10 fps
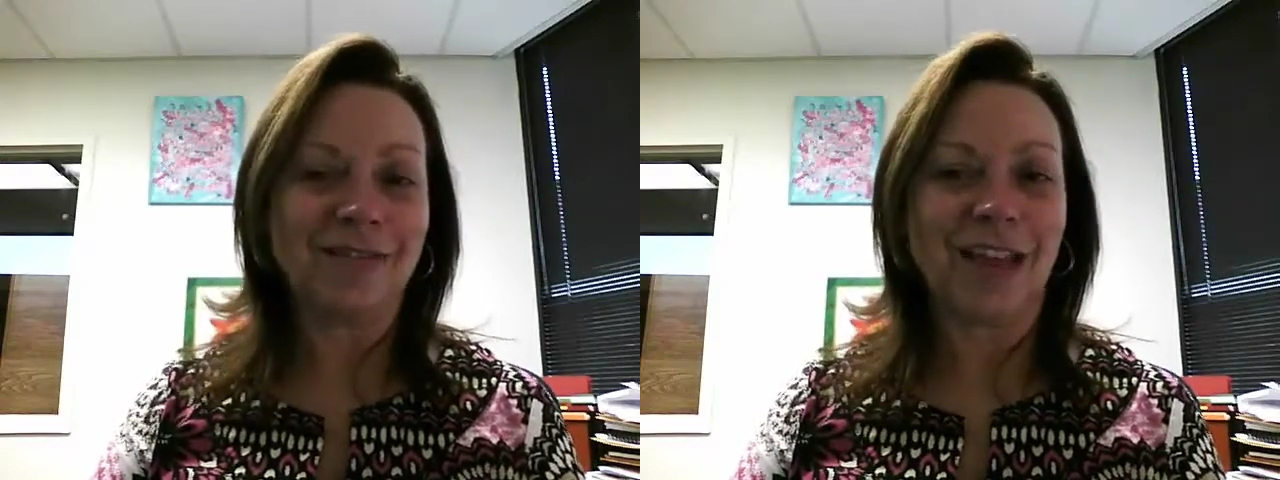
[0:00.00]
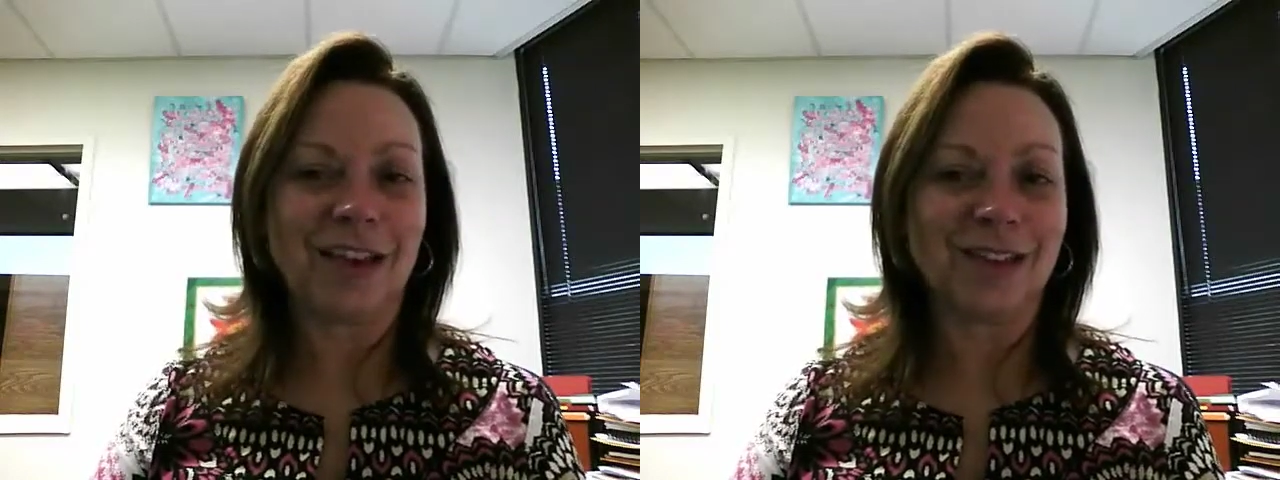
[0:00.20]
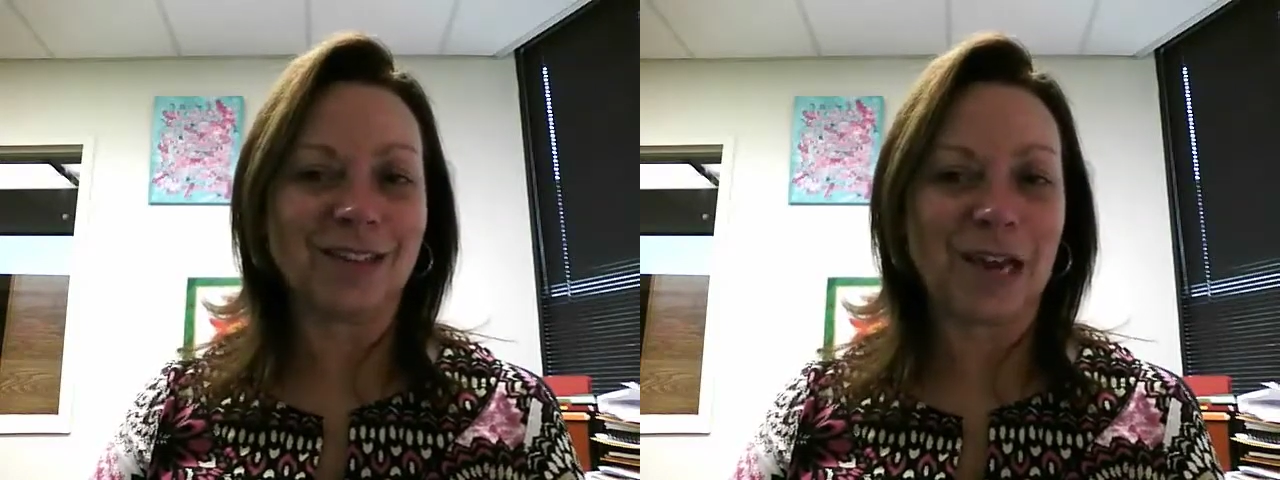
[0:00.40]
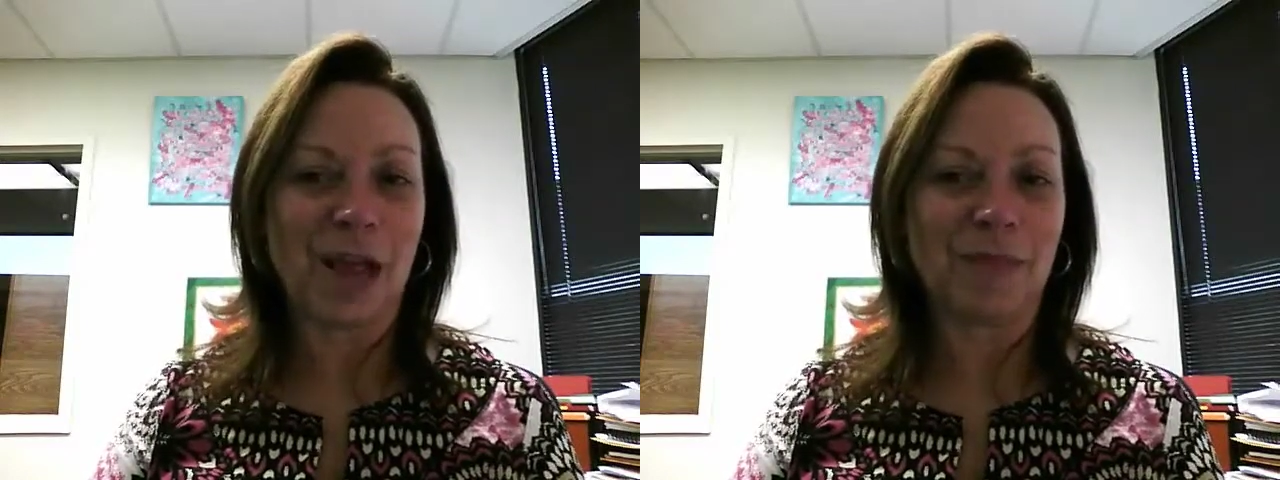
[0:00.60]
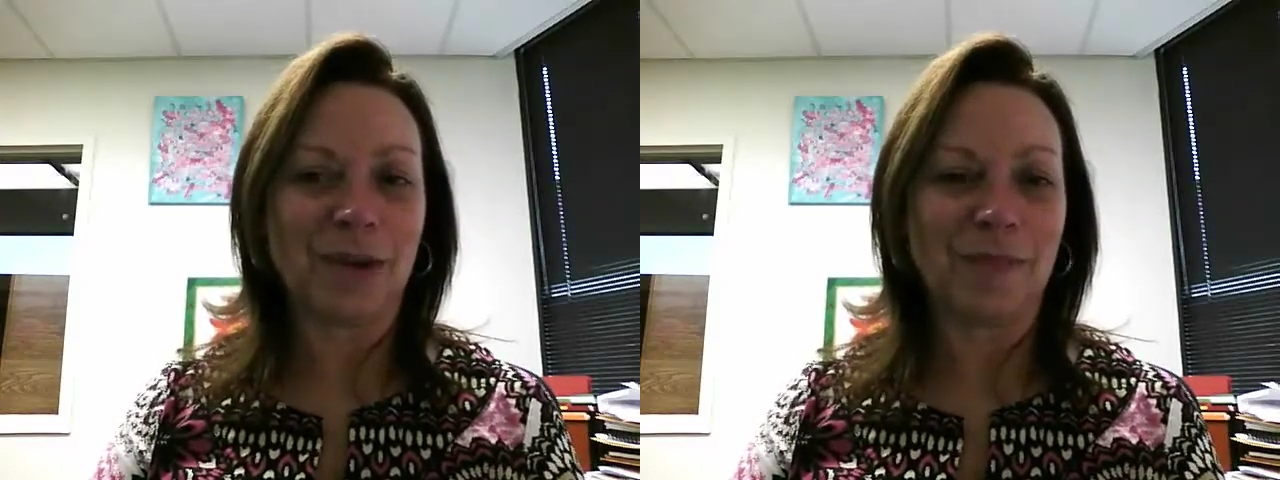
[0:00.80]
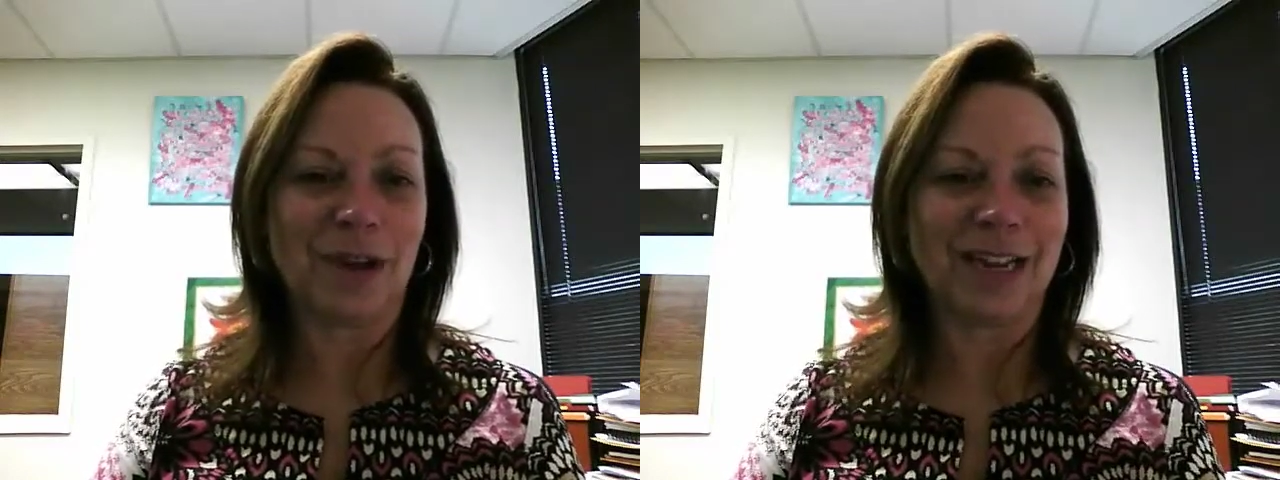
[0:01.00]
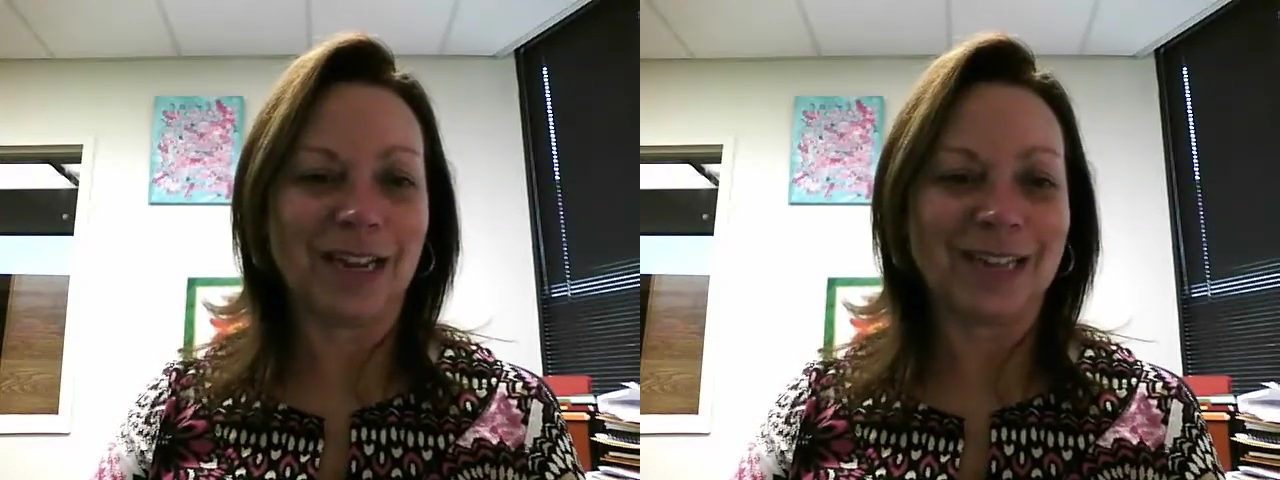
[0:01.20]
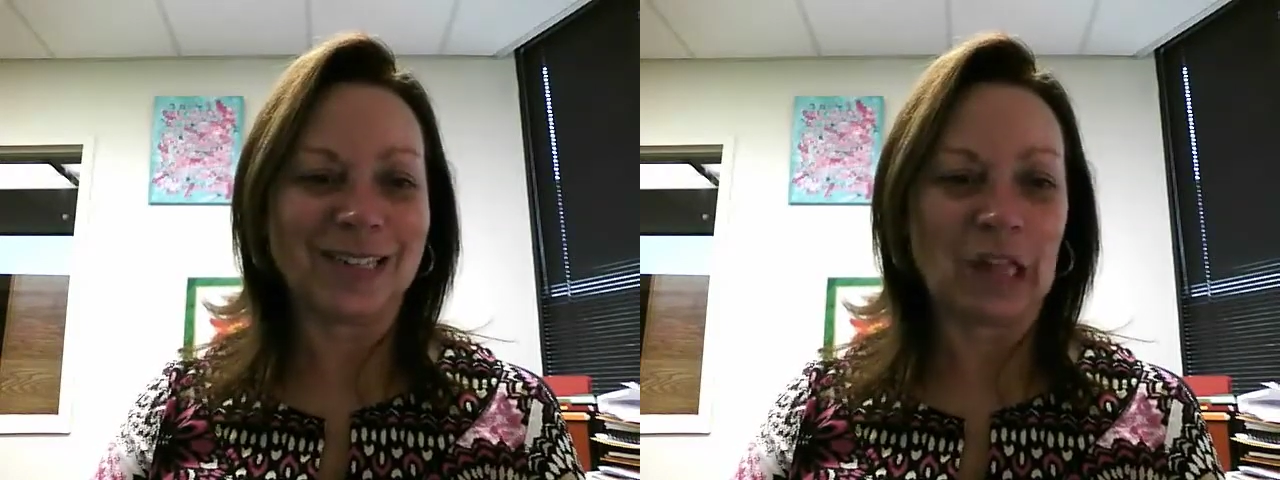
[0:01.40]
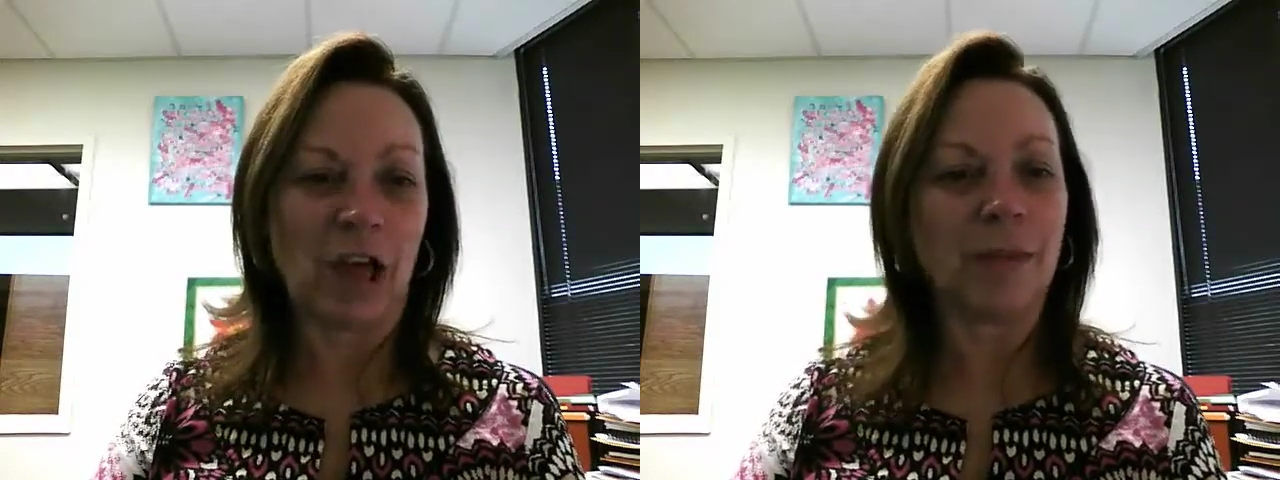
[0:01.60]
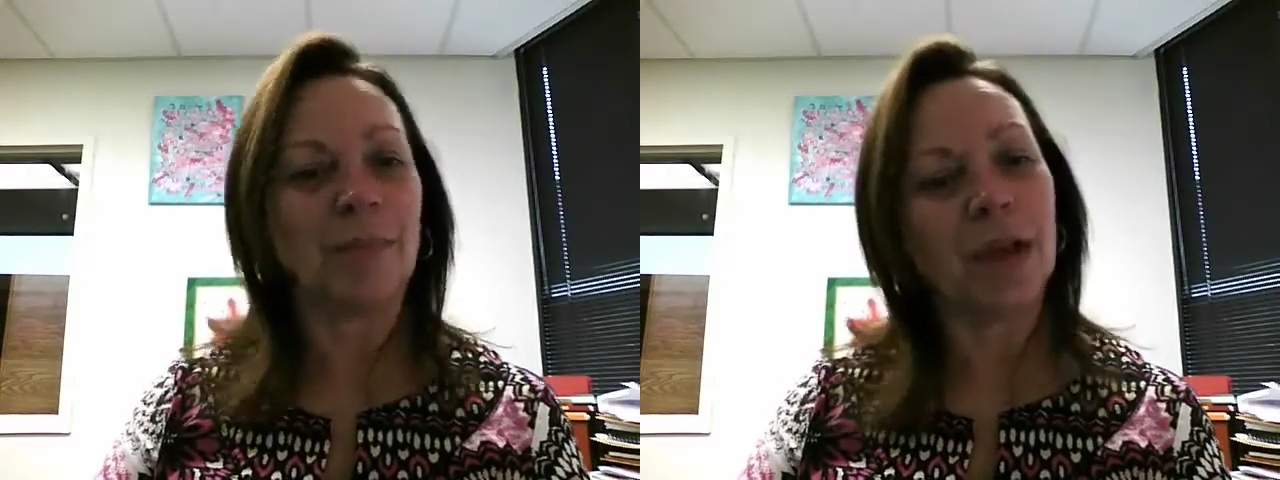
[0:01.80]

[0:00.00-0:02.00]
That doesn't happen in my case a lot,